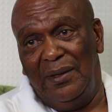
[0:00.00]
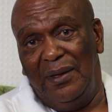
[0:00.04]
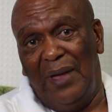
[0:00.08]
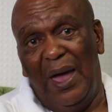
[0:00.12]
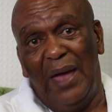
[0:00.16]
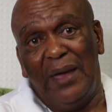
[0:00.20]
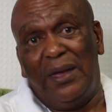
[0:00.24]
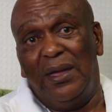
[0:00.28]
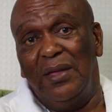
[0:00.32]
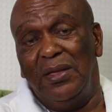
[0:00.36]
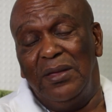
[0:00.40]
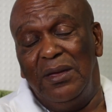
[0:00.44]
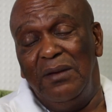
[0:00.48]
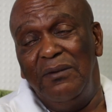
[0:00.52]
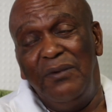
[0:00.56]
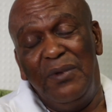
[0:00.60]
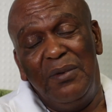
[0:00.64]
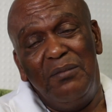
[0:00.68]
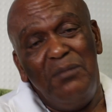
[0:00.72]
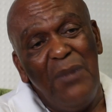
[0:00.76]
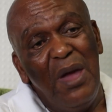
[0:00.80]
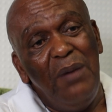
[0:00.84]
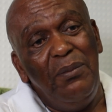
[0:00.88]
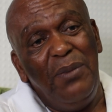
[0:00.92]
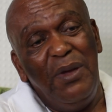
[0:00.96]
I can give
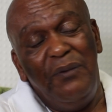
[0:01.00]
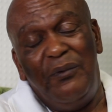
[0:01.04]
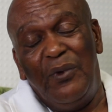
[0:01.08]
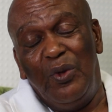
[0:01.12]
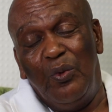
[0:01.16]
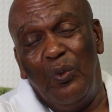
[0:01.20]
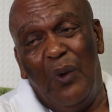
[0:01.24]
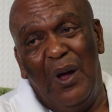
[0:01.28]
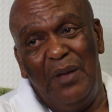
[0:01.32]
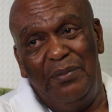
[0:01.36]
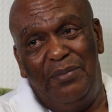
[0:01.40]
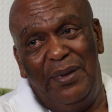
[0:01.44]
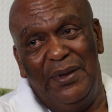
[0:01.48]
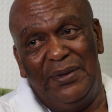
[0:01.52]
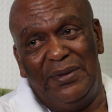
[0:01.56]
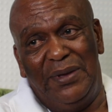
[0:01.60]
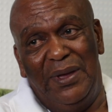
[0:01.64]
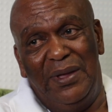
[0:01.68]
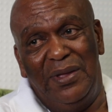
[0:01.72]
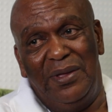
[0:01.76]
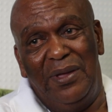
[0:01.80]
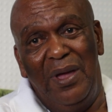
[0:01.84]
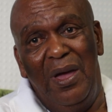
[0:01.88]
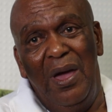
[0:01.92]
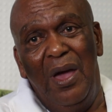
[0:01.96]
it maybe even
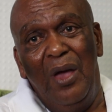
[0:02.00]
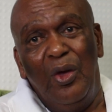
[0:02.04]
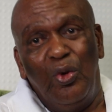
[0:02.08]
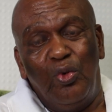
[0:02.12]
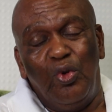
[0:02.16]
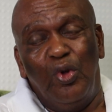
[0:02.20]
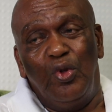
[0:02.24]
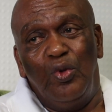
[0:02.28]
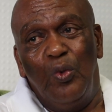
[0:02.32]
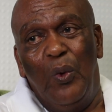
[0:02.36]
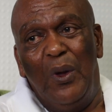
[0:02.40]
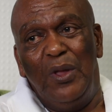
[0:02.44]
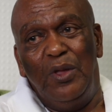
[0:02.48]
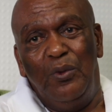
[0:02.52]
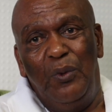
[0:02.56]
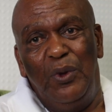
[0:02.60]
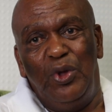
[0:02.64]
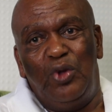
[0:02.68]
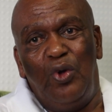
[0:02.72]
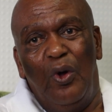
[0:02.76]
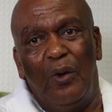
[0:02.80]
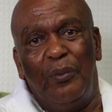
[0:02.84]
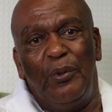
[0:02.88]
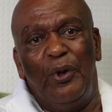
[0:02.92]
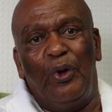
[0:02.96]
1% when we
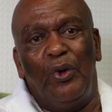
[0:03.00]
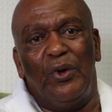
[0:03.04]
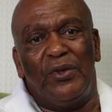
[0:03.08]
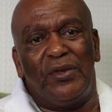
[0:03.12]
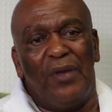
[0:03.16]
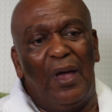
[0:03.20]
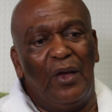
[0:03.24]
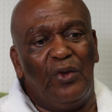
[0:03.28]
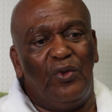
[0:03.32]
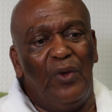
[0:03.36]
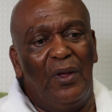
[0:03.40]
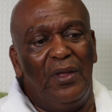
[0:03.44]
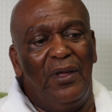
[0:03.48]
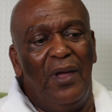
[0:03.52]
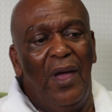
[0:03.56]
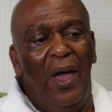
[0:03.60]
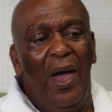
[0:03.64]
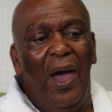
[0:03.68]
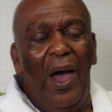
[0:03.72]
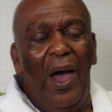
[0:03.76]
talk, because I told